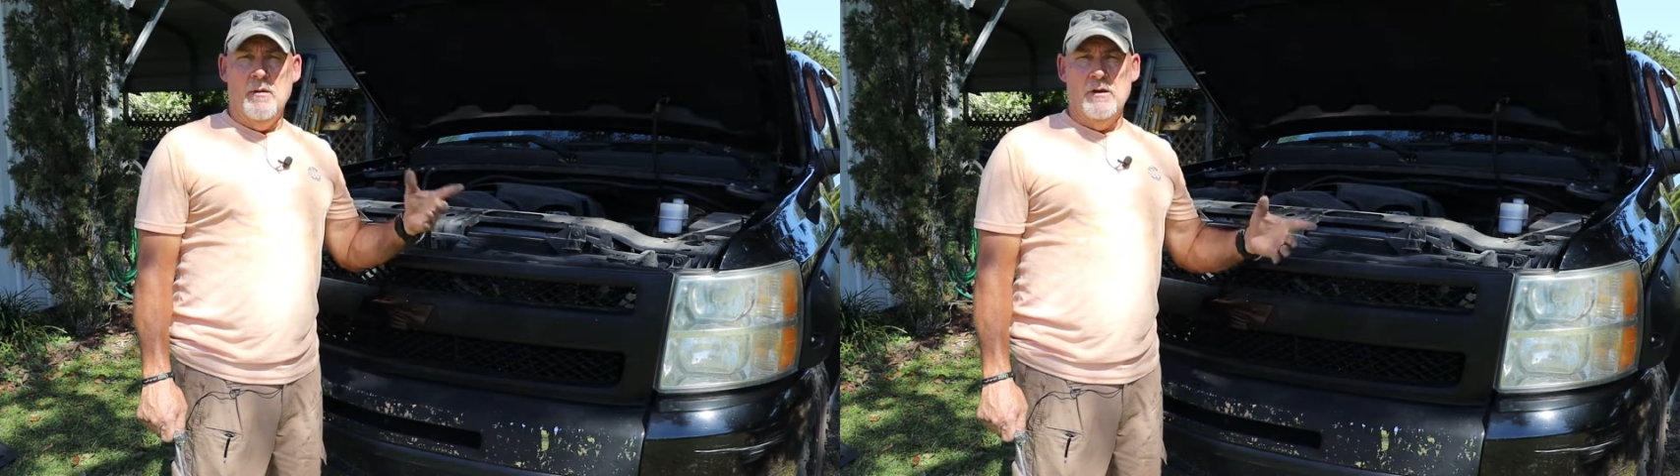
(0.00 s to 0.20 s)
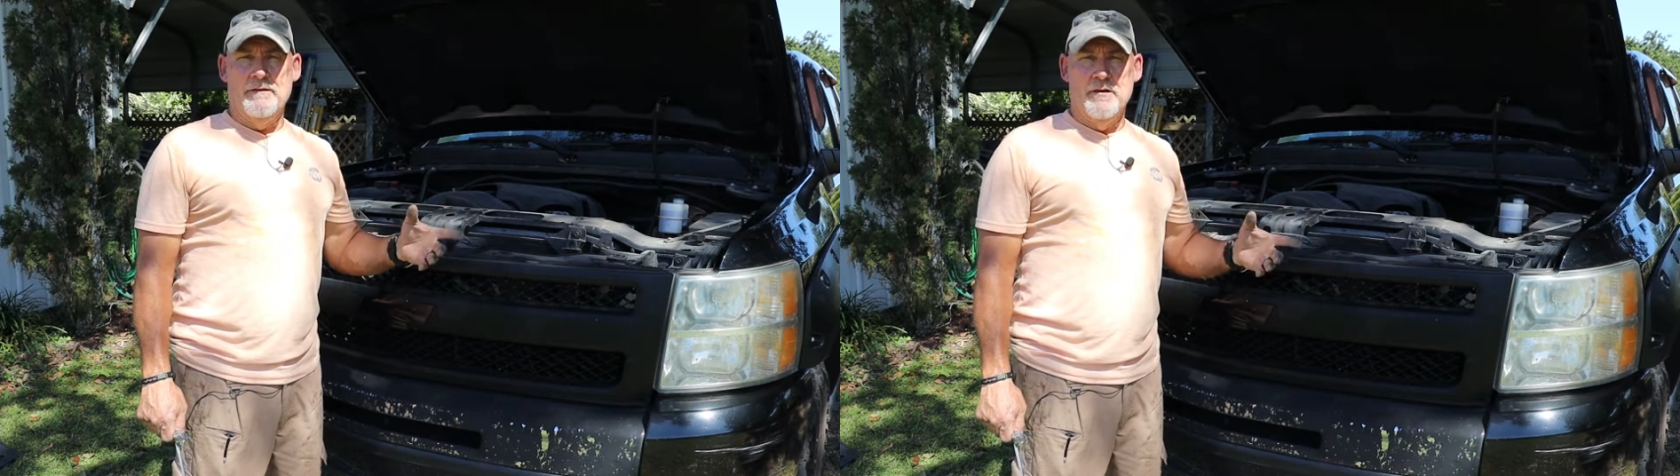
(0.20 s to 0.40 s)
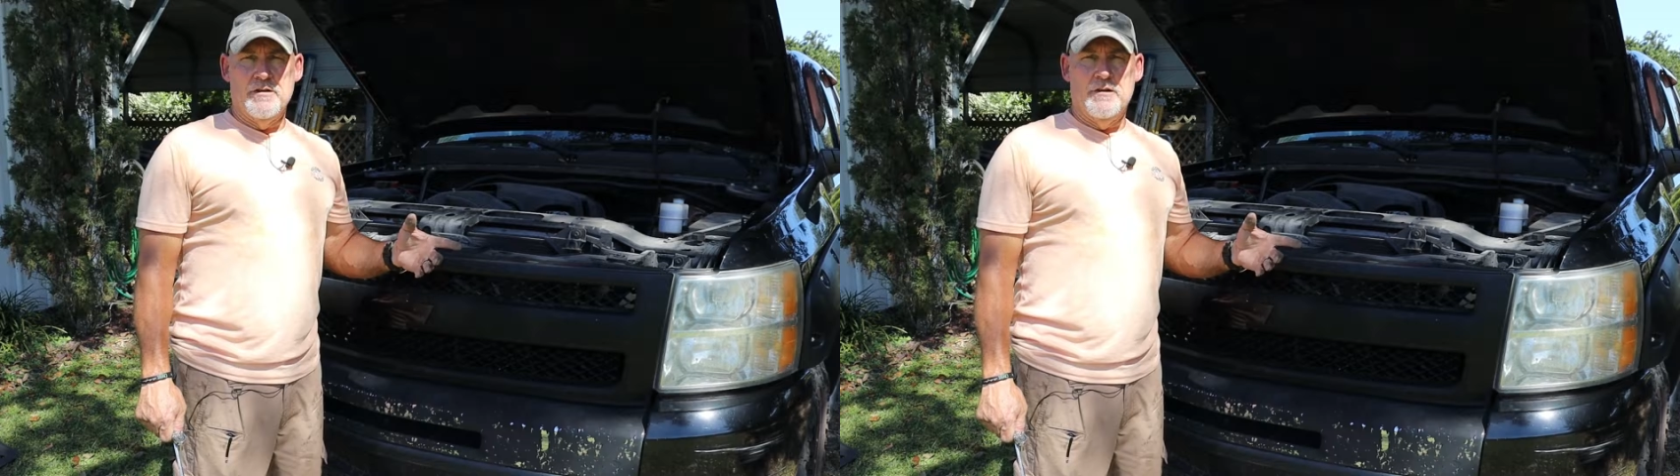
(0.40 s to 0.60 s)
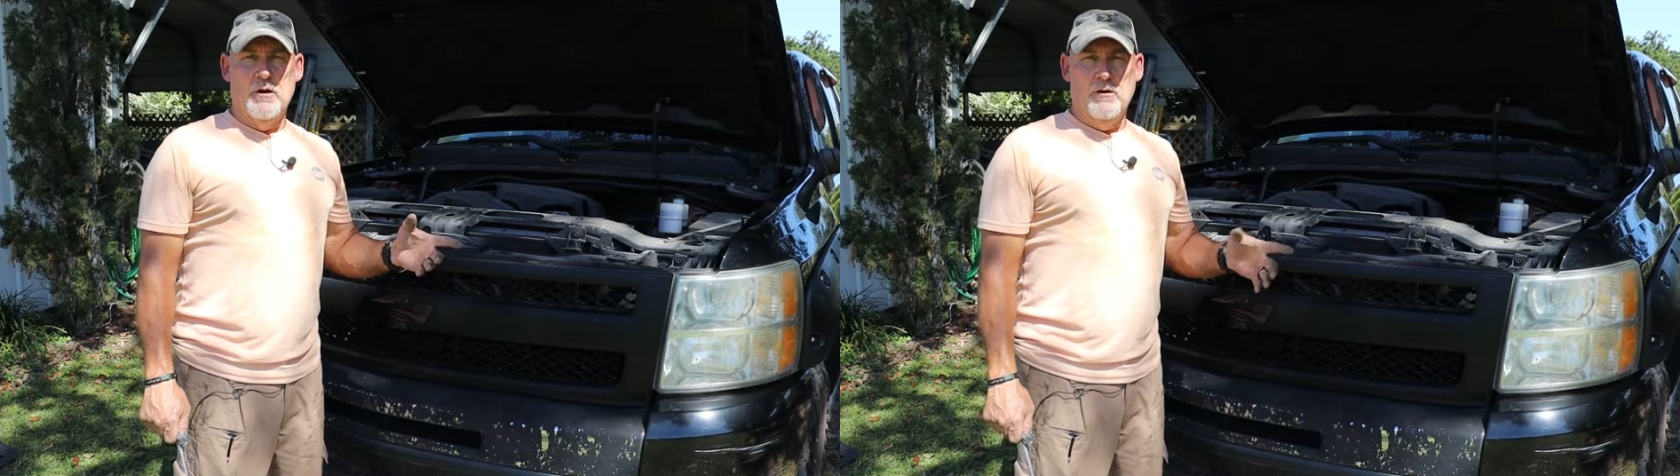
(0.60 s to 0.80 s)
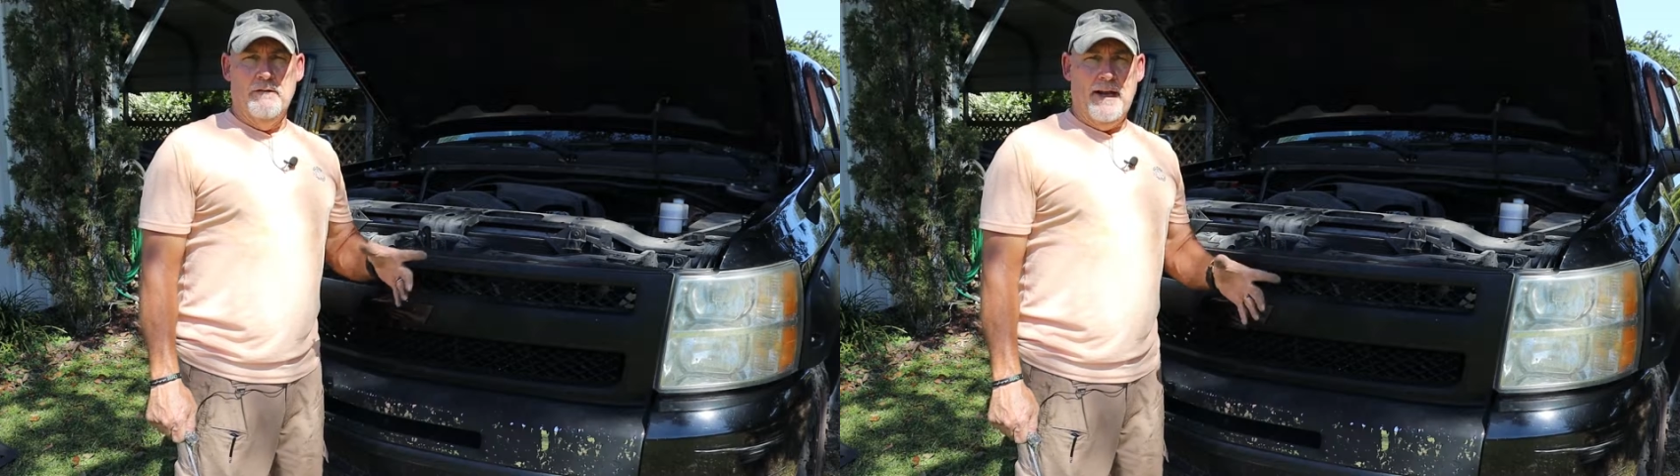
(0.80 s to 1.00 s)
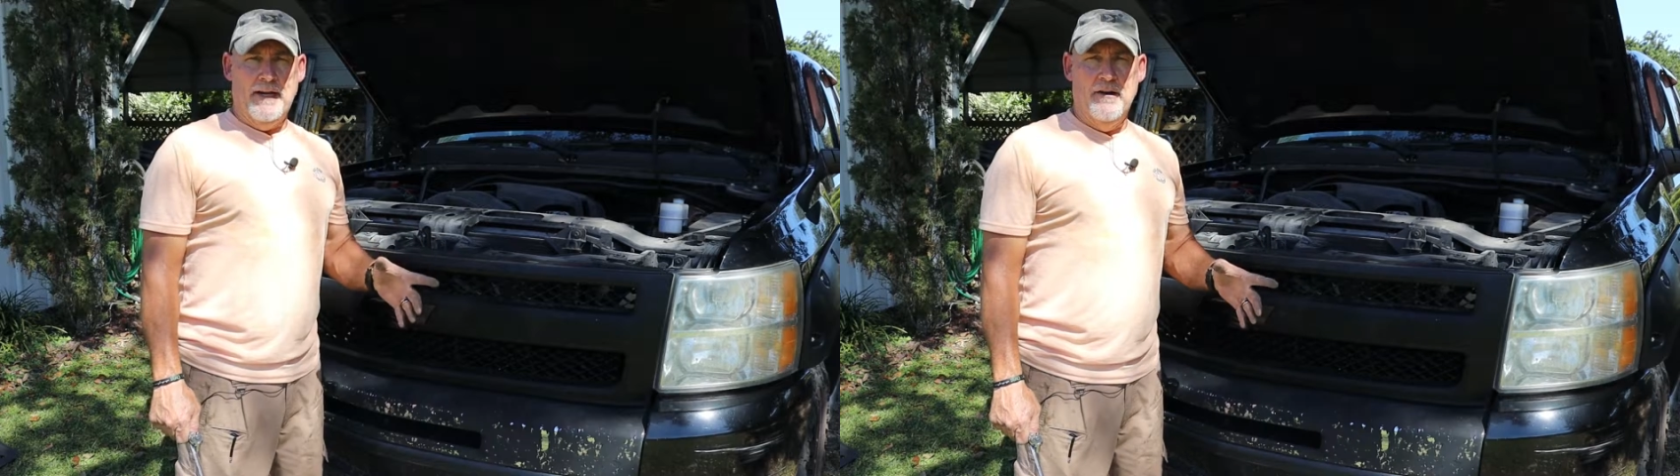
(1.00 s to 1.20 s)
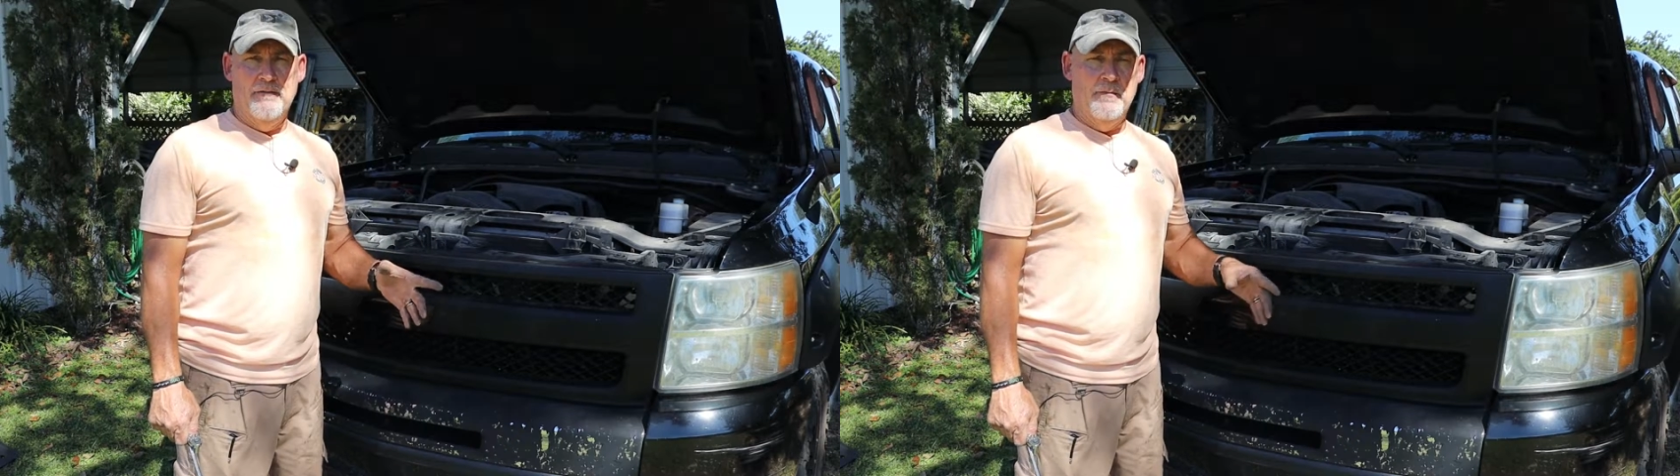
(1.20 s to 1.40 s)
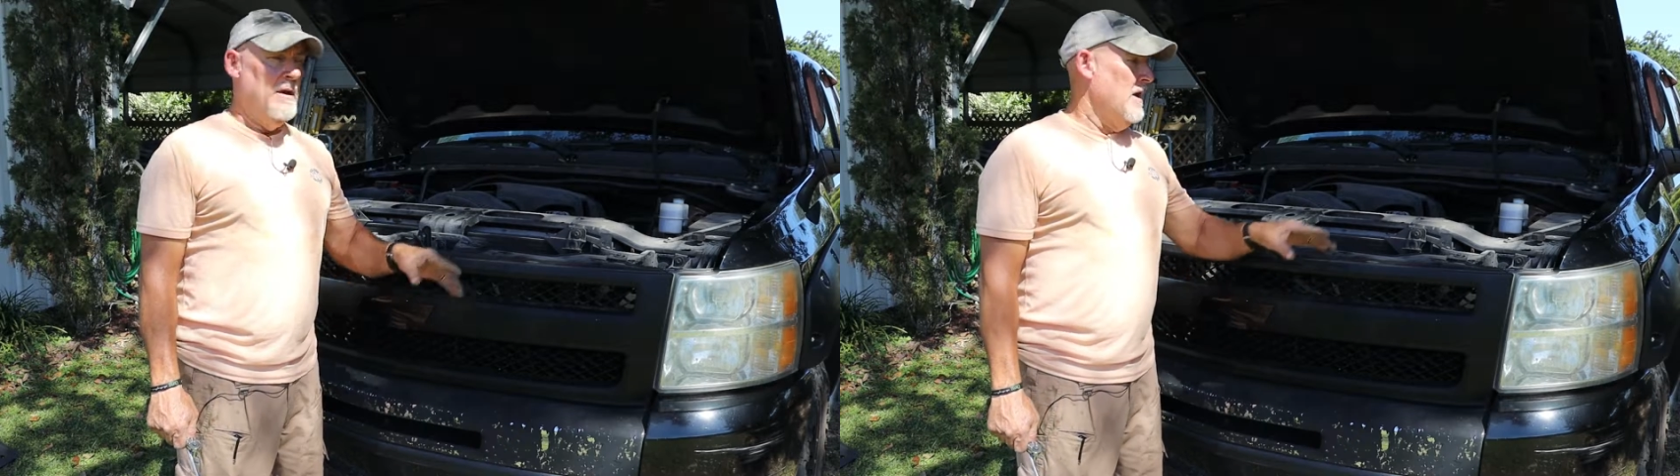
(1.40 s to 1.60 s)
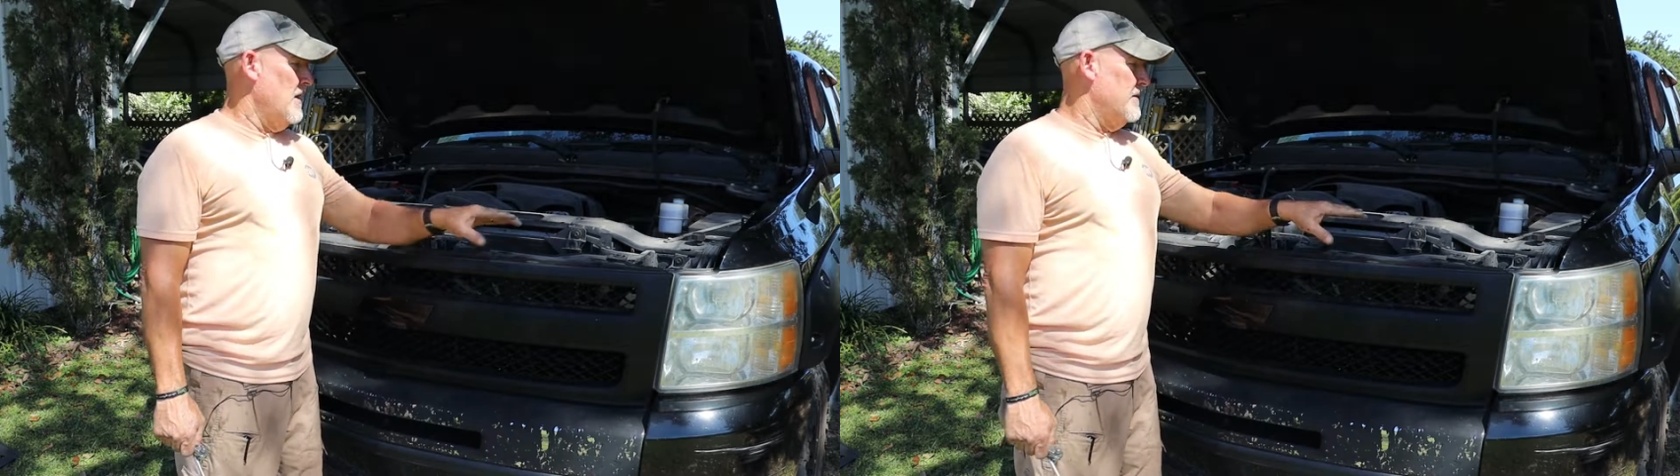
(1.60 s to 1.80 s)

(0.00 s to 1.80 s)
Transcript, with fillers: I believe there's a total of eight of them.